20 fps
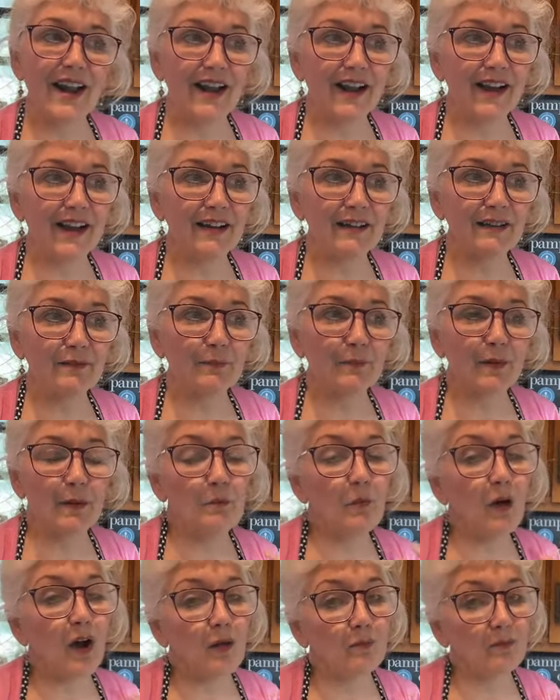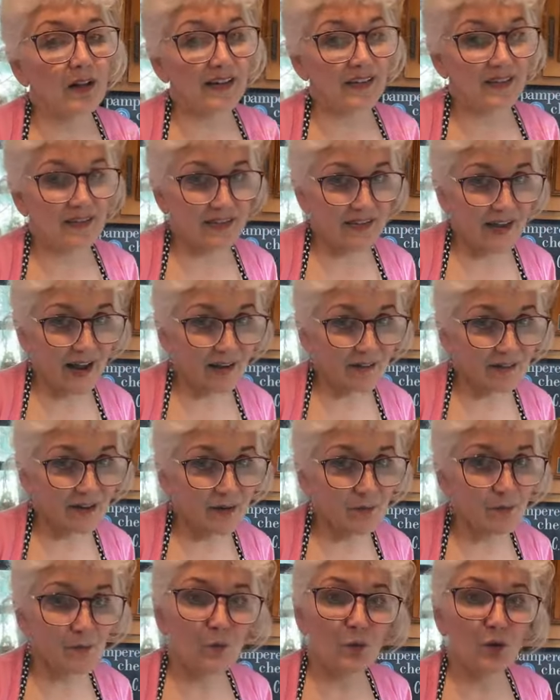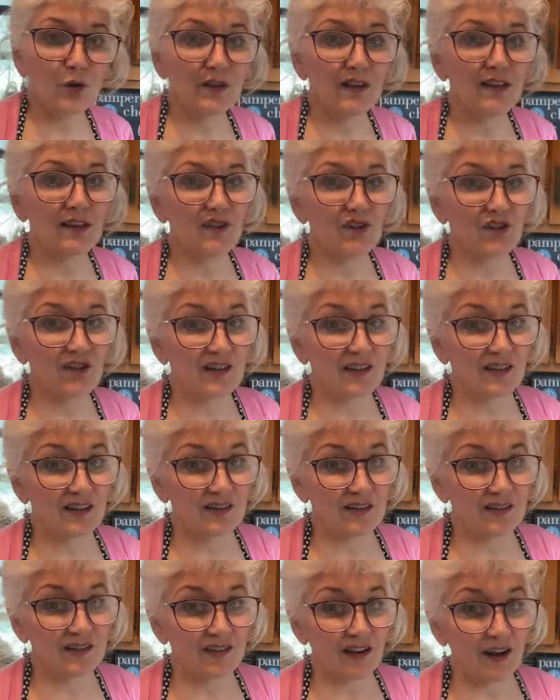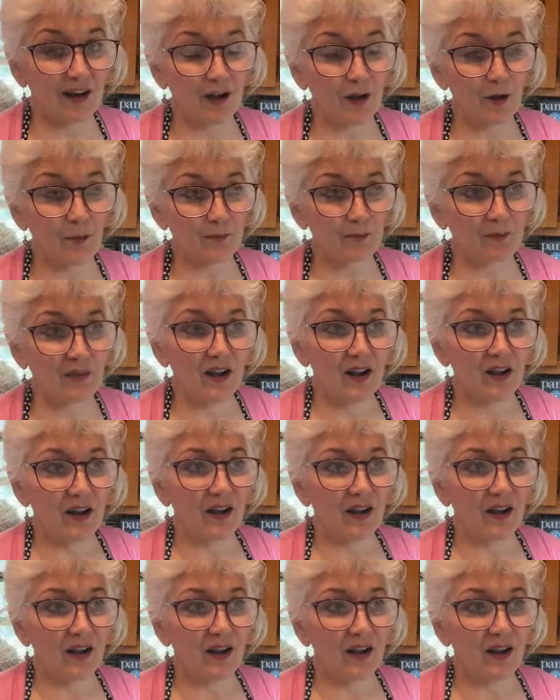And my mom likes Italian more than she does um,